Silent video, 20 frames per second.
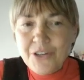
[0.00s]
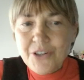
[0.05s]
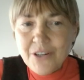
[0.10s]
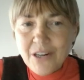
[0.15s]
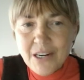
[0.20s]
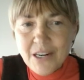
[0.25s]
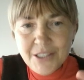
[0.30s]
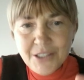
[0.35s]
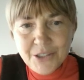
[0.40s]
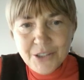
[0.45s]

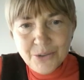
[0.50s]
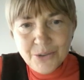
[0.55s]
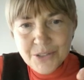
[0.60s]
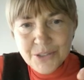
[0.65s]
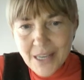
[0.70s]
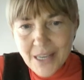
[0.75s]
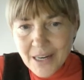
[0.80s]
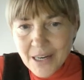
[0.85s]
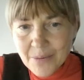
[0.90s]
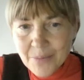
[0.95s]
regarding
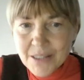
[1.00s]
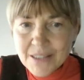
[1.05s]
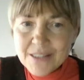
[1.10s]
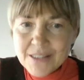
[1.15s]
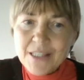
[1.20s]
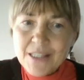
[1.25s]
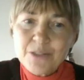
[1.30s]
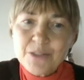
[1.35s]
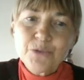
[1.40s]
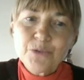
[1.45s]
those
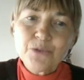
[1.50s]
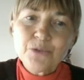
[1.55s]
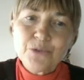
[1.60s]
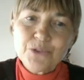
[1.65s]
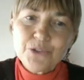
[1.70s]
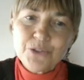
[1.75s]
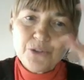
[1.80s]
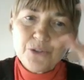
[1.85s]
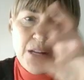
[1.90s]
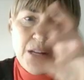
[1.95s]
elements, and would
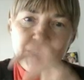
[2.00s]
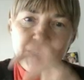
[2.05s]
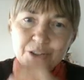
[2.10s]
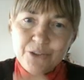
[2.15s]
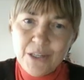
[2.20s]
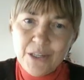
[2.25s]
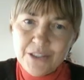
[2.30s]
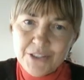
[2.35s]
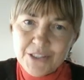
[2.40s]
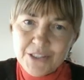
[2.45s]
also like
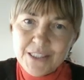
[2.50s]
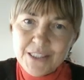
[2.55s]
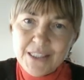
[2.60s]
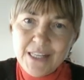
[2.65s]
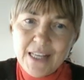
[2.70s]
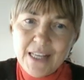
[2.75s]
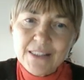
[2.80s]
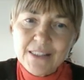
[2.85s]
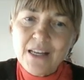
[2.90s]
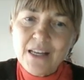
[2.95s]
to
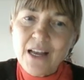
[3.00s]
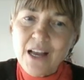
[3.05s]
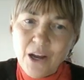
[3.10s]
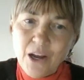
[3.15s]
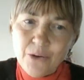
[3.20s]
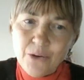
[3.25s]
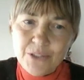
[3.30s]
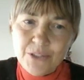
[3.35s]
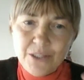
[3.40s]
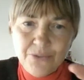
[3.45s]
understand
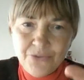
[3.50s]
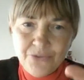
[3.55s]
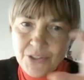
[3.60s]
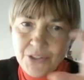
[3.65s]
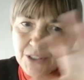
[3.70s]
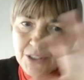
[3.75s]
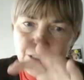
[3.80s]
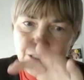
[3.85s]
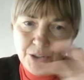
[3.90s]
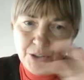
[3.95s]
how they
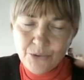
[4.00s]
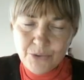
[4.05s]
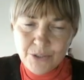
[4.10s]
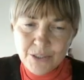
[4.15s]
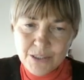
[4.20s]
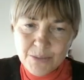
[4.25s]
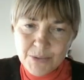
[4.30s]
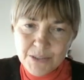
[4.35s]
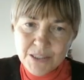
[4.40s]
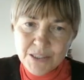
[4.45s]
fit into
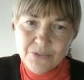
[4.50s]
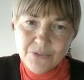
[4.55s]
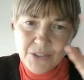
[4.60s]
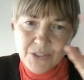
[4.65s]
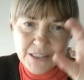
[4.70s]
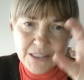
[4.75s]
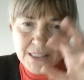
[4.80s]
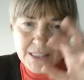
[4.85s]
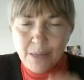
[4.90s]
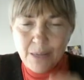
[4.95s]
the
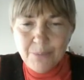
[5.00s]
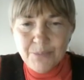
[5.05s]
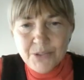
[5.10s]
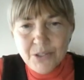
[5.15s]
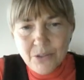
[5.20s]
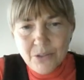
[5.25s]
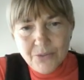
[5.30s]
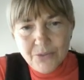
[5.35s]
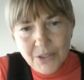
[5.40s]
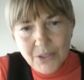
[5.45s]
specific
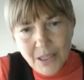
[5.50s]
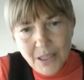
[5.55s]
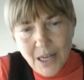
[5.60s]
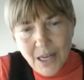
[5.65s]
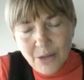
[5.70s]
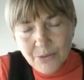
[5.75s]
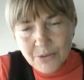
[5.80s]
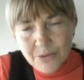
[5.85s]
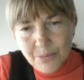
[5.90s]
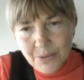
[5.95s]
steps of the
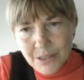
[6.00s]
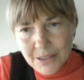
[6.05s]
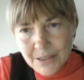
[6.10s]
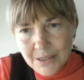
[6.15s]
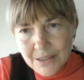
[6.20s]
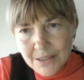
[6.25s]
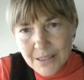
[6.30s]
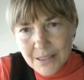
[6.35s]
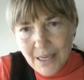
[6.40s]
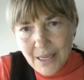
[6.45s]

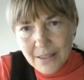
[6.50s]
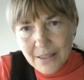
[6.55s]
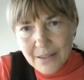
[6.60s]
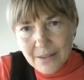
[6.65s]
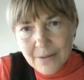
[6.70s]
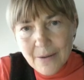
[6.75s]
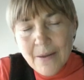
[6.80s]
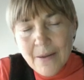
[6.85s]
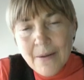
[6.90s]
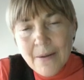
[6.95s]
accountability
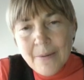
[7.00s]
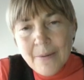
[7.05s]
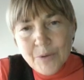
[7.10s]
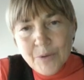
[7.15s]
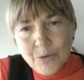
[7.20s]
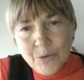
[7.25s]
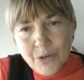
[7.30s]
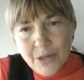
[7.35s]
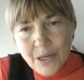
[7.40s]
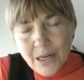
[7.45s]
cycle
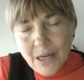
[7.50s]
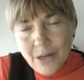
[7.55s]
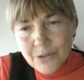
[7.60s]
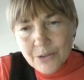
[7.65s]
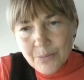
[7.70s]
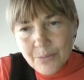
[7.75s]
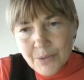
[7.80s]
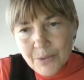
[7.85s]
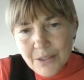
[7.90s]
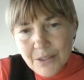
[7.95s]
or
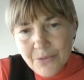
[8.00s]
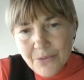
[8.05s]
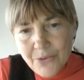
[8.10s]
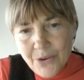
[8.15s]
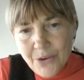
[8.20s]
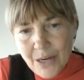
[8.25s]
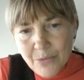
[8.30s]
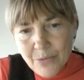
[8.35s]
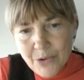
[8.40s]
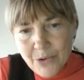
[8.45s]
accountability
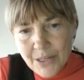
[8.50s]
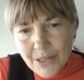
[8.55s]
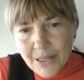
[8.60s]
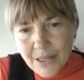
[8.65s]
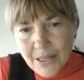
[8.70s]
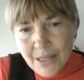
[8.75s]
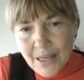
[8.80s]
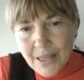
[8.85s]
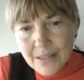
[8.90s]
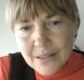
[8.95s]

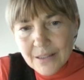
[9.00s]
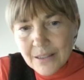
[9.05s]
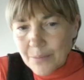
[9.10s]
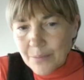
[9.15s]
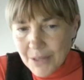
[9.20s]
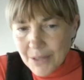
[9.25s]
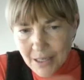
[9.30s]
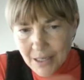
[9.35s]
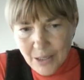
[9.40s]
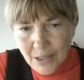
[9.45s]
framework. And
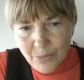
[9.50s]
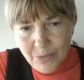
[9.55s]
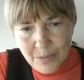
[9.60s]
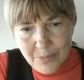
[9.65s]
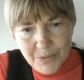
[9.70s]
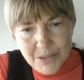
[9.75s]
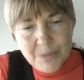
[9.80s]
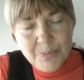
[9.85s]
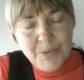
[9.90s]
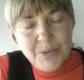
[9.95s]
Gabriela
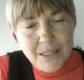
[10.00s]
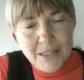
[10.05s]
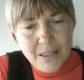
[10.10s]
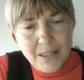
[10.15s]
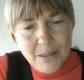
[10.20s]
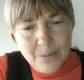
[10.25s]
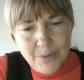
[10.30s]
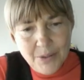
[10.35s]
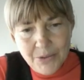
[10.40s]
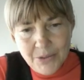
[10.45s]
will be
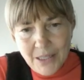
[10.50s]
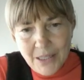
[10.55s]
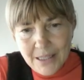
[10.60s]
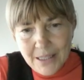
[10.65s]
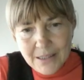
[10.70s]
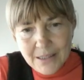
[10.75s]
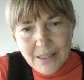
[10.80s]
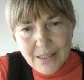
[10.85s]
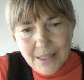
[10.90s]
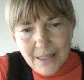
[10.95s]
speaking about
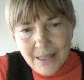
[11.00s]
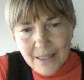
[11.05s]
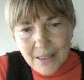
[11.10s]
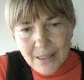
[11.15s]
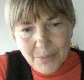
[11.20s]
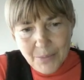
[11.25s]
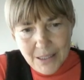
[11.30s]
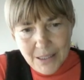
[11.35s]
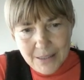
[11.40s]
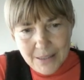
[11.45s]
that in
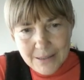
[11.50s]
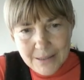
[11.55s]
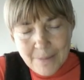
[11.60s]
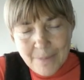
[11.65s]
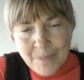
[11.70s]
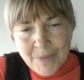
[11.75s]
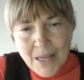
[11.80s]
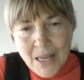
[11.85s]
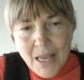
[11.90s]
a minute.